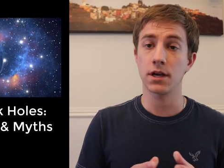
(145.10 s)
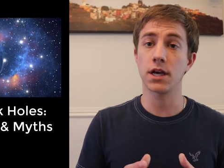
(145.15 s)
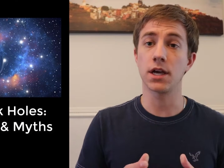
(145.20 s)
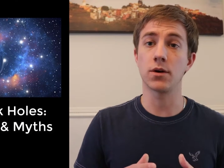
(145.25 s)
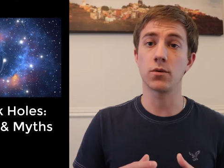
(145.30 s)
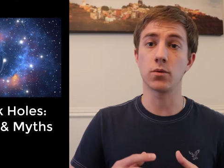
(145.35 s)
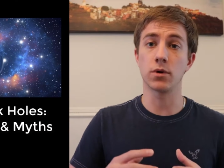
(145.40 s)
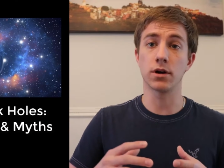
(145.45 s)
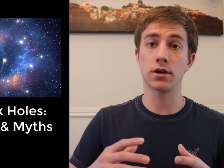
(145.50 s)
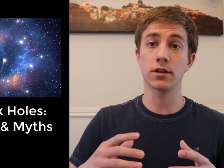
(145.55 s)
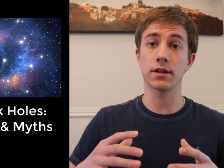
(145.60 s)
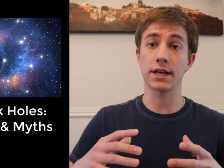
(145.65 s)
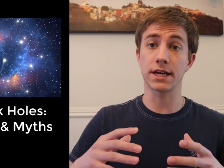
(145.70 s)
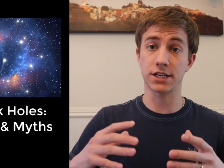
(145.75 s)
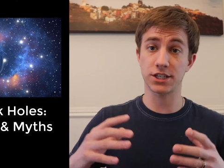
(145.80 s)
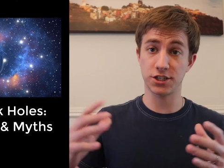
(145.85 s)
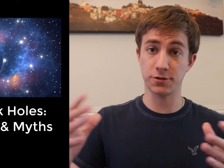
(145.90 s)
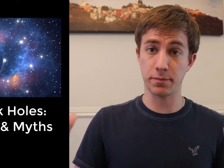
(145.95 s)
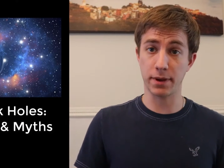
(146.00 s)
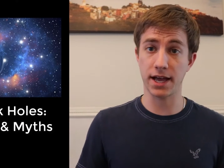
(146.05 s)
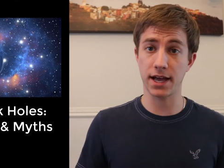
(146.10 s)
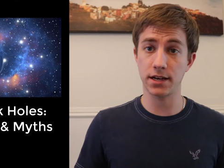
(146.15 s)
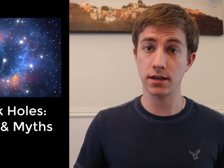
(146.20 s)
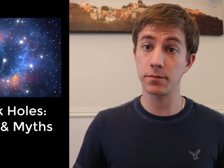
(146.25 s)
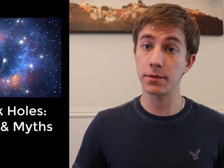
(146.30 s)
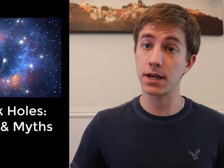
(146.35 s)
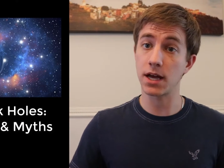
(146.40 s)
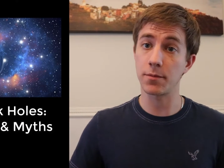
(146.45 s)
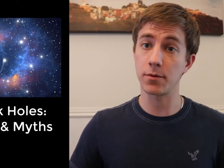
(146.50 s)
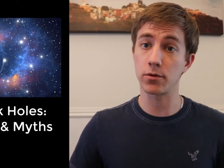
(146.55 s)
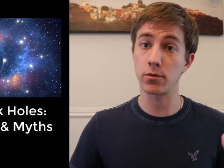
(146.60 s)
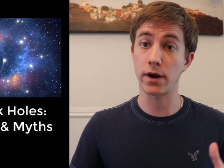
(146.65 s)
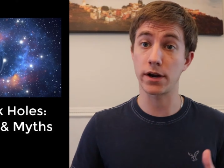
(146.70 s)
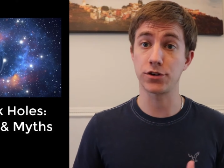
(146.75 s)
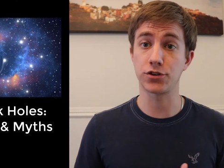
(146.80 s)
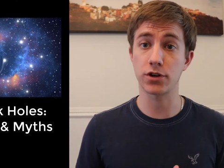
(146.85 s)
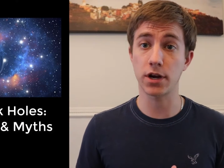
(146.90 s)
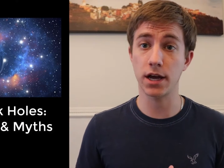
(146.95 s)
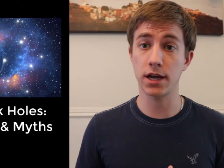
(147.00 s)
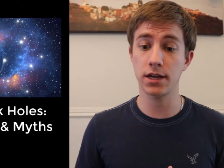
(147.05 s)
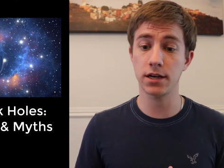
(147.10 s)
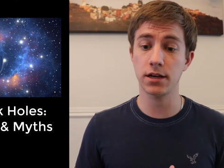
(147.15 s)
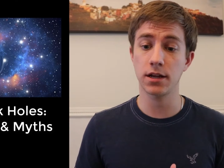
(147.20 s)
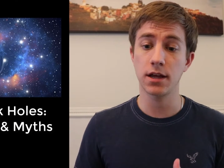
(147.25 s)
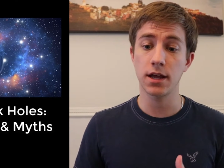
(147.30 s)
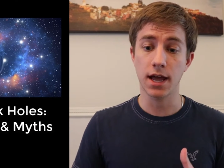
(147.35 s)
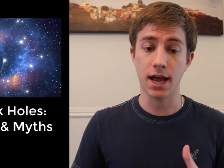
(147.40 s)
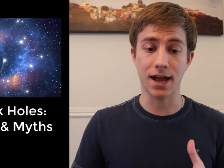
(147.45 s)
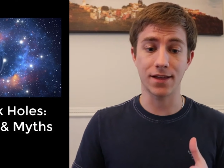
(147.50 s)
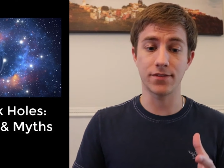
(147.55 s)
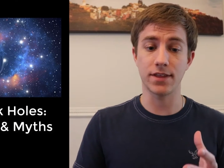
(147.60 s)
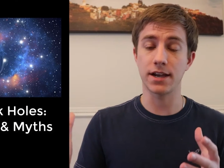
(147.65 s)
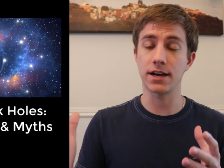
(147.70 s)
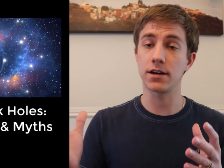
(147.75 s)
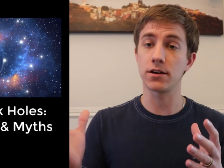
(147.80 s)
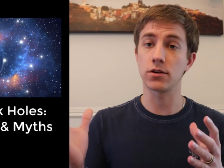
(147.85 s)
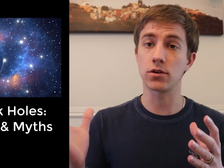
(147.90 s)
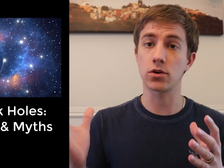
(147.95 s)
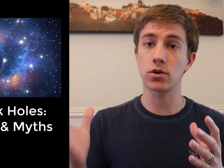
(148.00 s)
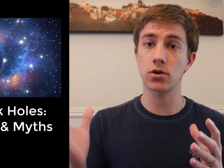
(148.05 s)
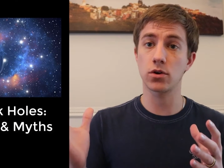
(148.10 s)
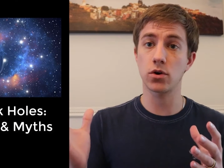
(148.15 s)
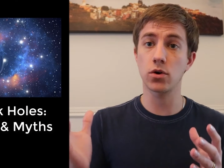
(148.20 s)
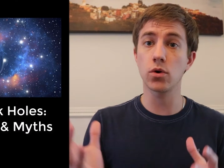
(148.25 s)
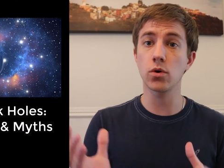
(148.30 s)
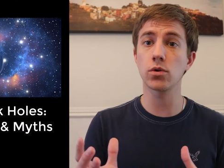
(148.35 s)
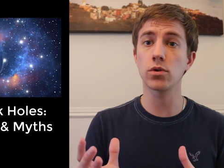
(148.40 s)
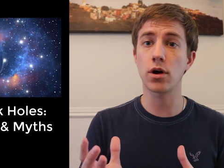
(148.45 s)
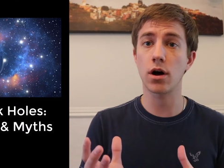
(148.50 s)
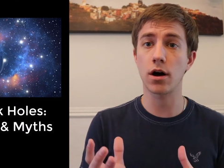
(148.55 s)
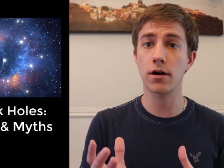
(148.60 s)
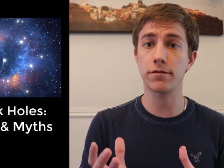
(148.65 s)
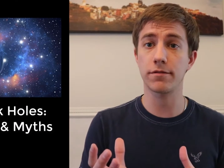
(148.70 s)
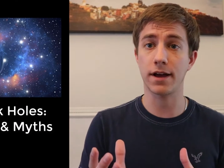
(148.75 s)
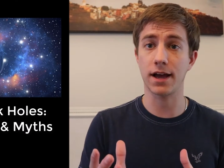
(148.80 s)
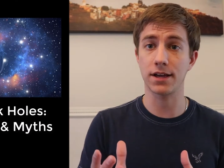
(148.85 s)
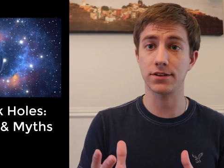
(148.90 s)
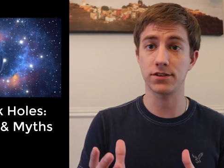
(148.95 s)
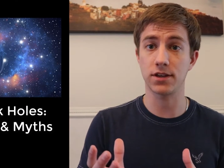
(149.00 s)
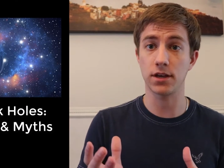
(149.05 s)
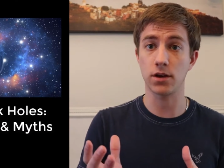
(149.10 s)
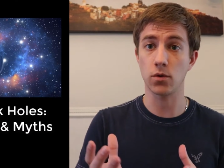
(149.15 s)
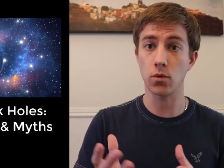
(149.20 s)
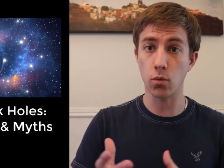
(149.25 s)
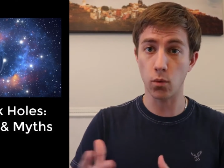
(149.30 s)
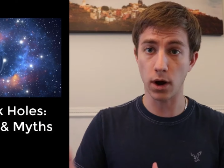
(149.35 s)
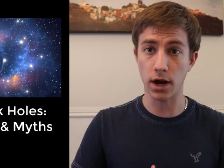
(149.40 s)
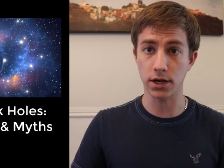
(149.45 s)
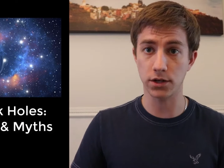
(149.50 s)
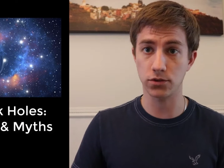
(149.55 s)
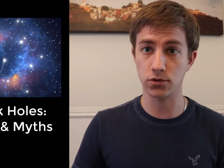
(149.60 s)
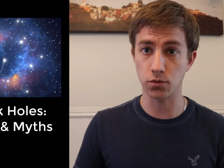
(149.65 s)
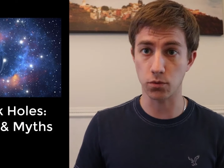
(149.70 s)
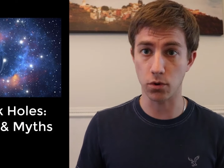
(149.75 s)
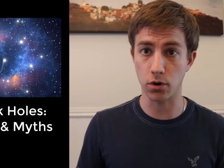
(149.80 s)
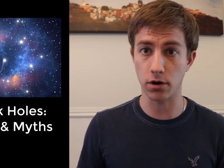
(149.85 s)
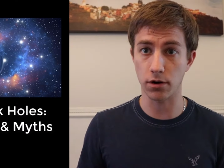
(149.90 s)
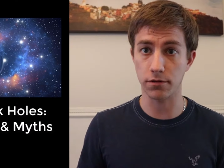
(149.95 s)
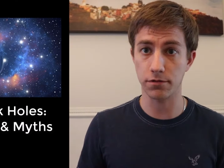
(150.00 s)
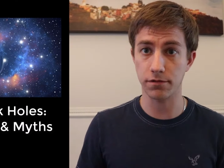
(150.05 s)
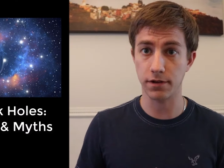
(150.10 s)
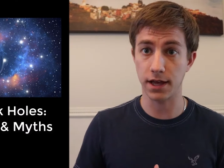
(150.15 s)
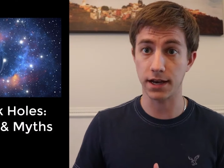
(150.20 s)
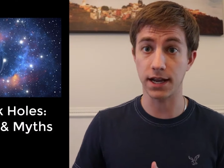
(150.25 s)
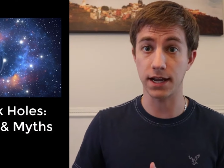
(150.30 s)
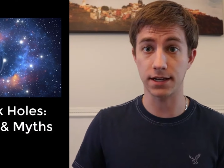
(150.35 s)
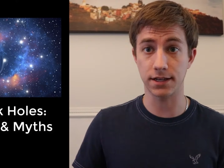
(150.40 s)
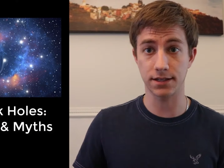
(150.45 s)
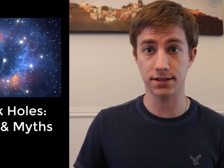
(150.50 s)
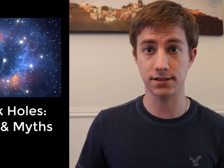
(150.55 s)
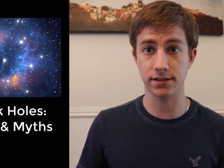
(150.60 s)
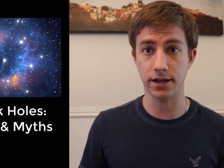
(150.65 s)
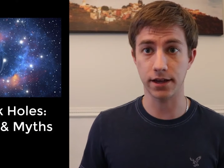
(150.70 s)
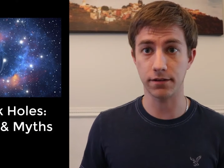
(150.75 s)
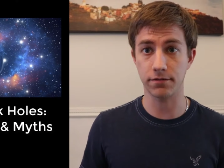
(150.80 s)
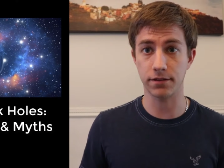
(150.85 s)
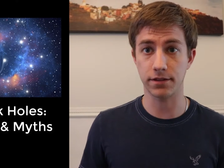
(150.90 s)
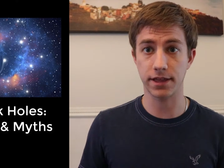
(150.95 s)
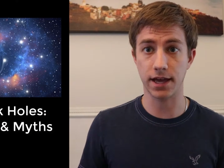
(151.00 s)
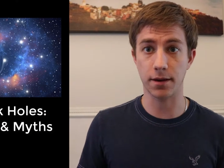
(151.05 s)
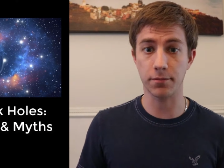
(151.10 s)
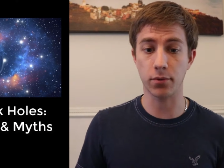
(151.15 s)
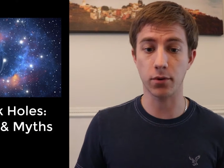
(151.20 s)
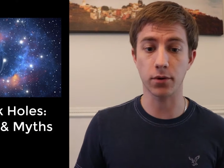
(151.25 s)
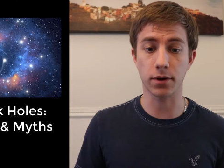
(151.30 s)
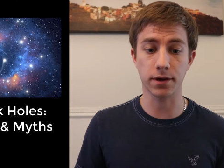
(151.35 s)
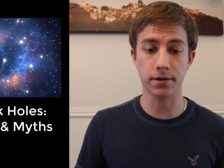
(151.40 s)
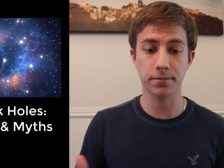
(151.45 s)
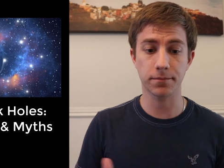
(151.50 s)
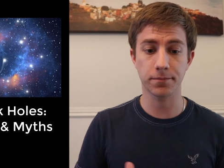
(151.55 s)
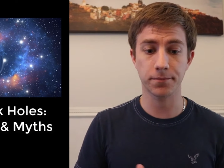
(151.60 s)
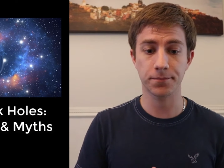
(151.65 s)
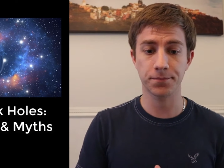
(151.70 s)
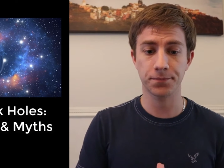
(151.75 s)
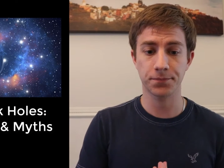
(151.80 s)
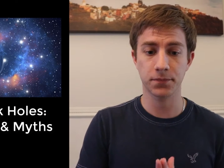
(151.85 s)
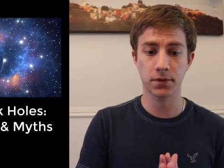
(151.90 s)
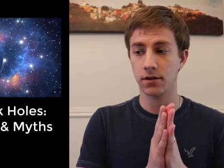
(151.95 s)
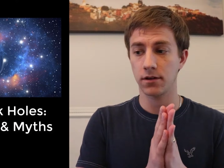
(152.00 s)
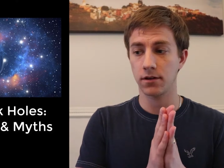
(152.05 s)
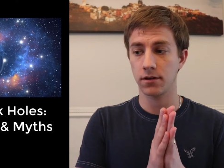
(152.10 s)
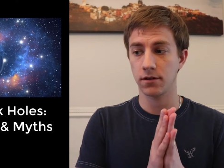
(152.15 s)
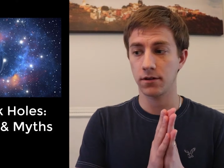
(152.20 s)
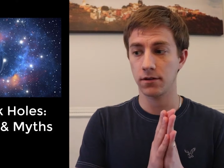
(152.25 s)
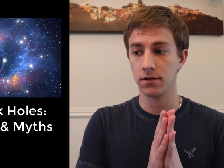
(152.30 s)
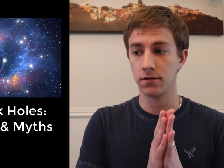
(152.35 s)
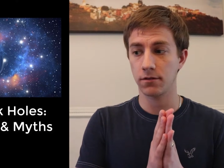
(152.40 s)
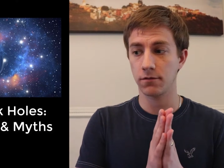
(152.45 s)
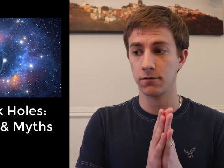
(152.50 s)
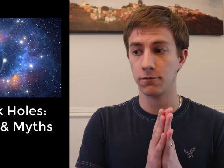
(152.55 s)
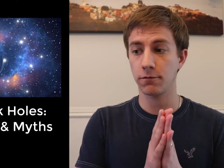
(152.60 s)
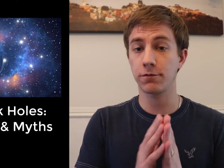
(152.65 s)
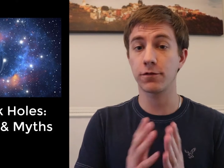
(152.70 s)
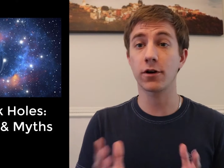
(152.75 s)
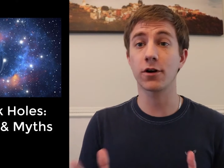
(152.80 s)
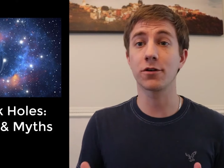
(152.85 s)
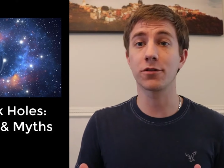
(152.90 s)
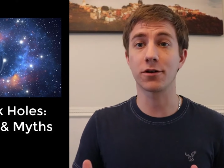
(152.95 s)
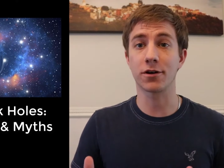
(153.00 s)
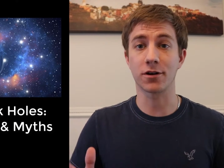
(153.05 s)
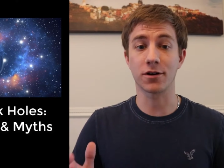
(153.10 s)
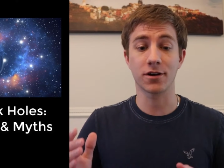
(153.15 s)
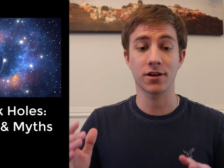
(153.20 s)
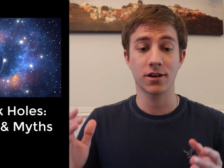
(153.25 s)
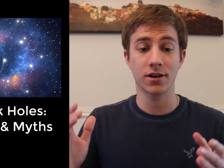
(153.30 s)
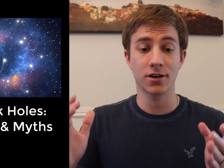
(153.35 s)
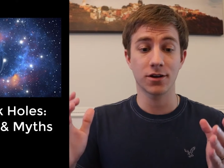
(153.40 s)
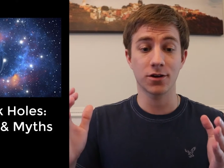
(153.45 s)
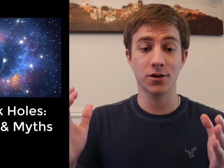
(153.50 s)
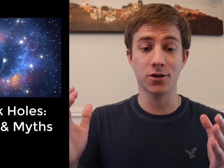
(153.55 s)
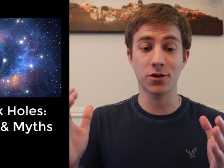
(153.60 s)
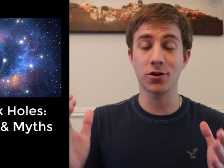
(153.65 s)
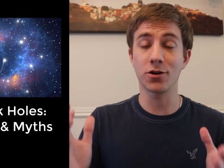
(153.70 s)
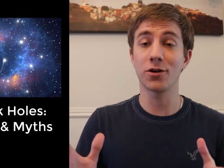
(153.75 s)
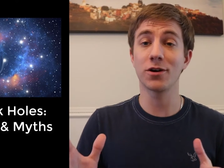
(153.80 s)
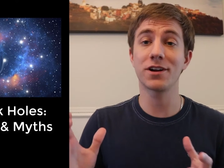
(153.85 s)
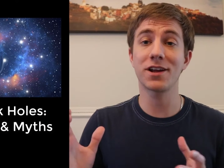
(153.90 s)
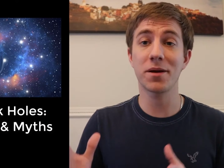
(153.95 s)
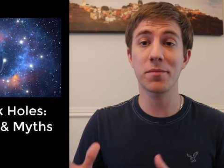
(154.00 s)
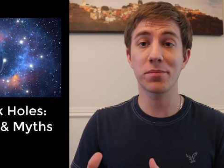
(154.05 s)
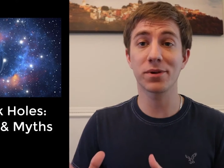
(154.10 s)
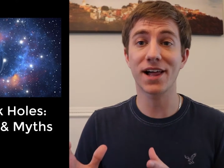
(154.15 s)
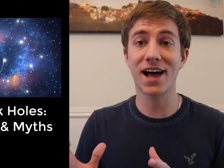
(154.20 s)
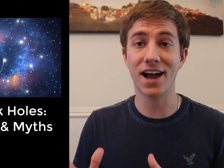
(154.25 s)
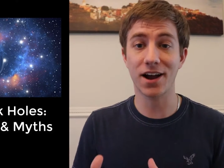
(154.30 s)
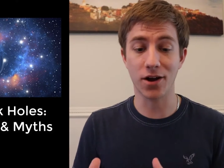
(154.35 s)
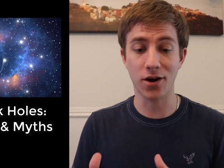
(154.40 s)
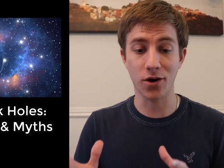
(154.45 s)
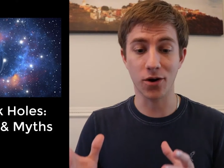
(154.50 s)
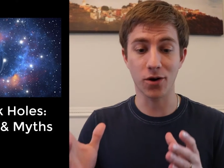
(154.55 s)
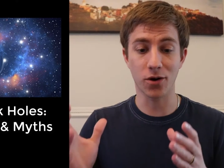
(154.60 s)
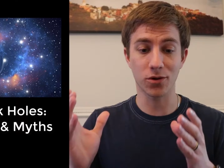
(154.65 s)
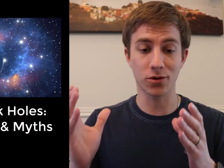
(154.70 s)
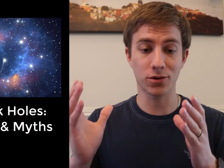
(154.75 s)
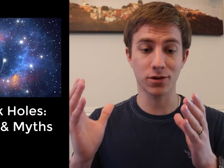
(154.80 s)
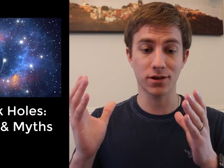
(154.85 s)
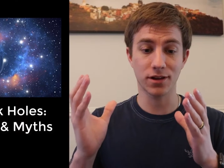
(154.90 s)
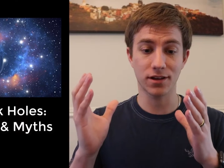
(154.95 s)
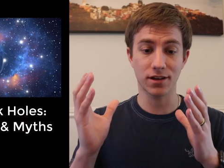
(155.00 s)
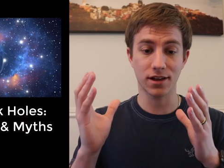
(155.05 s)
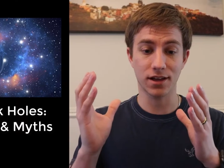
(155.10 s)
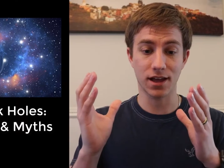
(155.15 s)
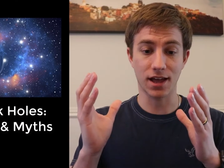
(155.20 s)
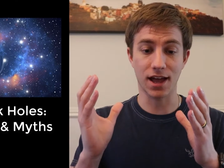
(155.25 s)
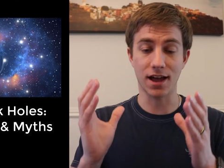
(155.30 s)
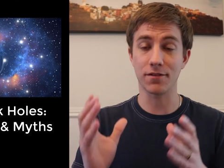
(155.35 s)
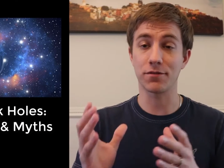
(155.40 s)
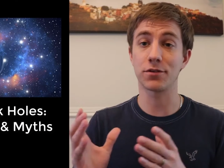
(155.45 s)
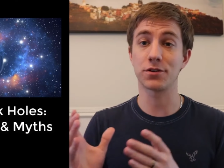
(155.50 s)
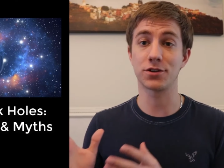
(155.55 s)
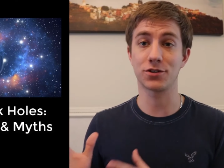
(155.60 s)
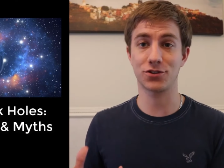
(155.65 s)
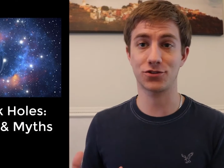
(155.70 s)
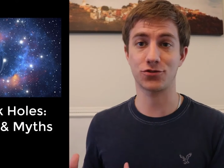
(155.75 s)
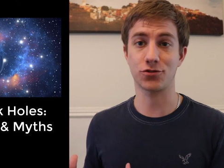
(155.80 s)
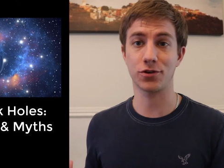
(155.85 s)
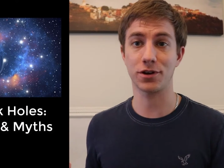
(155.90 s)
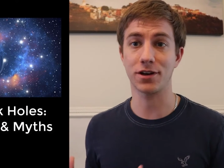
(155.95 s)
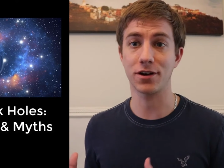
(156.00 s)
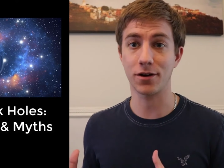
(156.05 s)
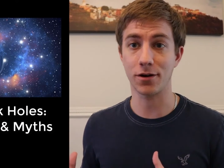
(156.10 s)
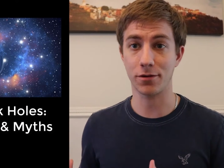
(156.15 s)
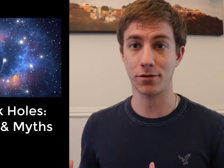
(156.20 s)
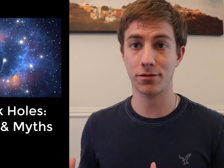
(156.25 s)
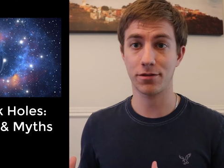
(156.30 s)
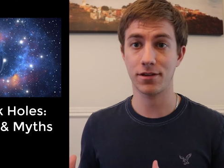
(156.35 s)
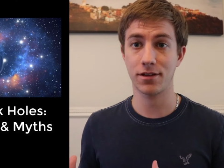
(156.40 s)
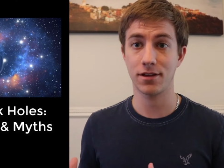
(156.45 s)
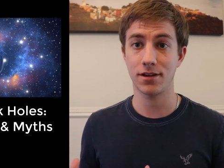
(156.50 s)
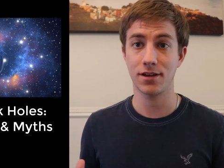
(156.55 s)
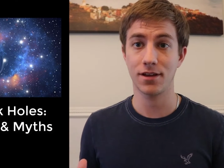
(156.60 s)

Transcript: It will expand and become a red giant, and then it'll cool off as a white dwarf and end its life at that point. Further, could a black hole ever destroy Earth?